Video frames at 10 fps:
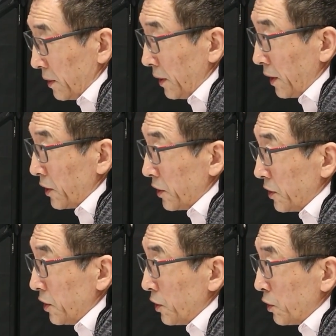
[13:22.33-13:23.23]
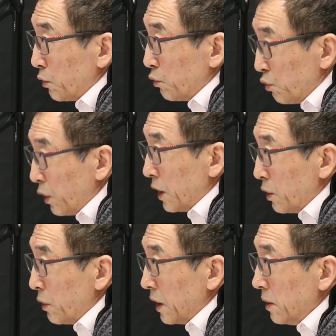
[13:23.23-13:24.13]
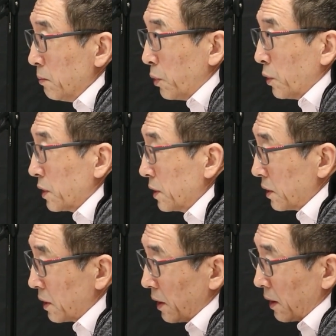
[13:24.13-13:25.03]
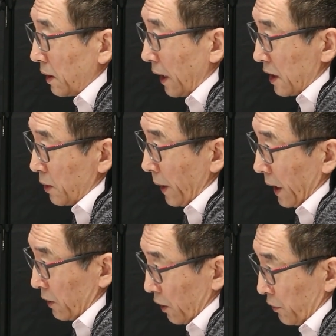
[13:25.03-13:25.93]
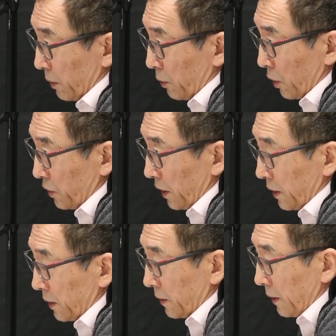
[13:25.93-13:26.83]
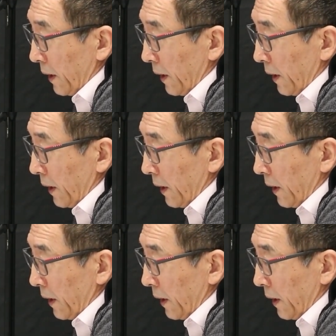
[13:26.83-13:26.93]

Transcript: Yeah, this is really, really important aspect of the project,